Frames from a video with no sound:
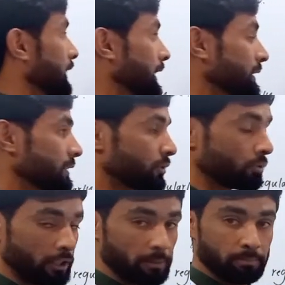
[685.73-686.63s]
at
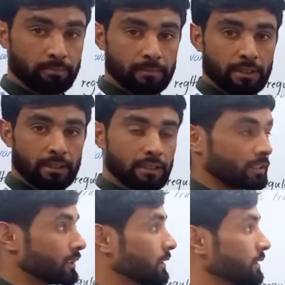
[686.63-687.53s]
3.
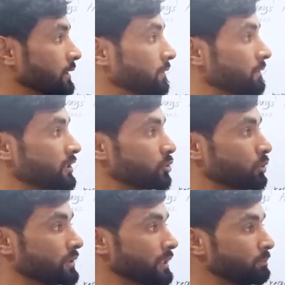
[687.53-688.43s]
The first one,
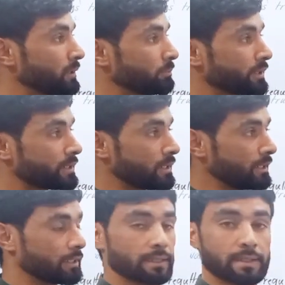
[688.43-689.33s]
simple
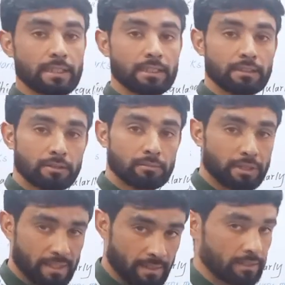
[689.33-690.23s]
present. The second,
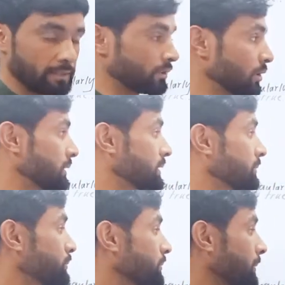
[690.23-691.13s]
present continuous.
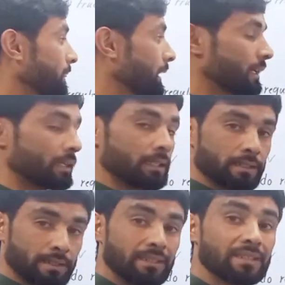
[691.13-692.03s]

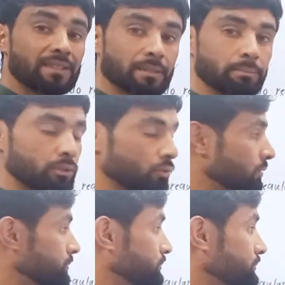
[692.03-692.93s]
Sentence number
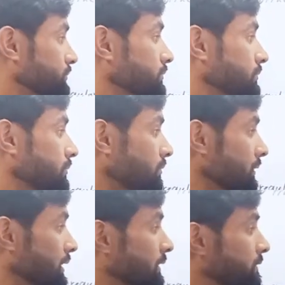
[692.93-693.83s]
2.
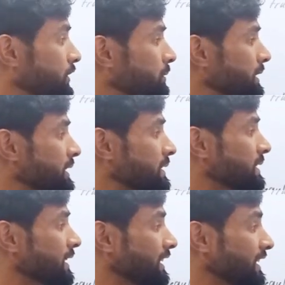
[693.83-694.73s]
The verb is
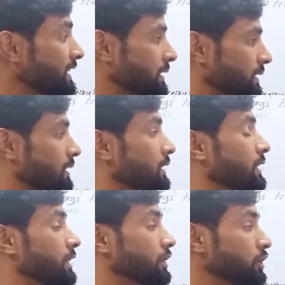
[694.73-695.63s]
eat.
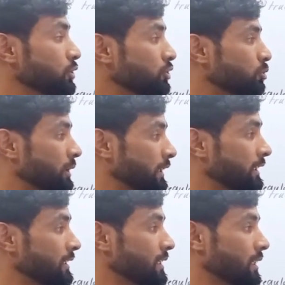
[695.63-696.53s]

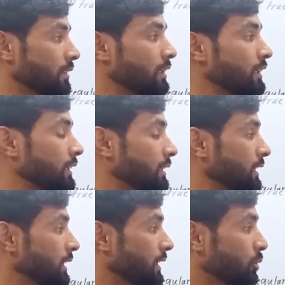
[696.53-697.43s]
Usually
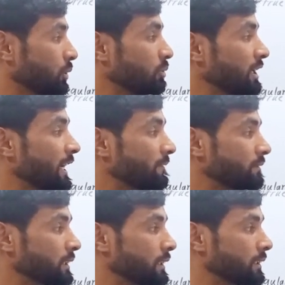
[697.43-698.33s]
they. When we have
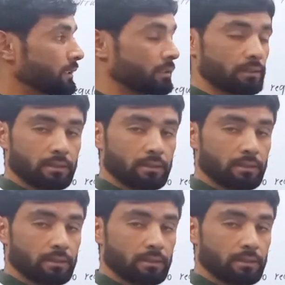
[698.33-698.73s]
the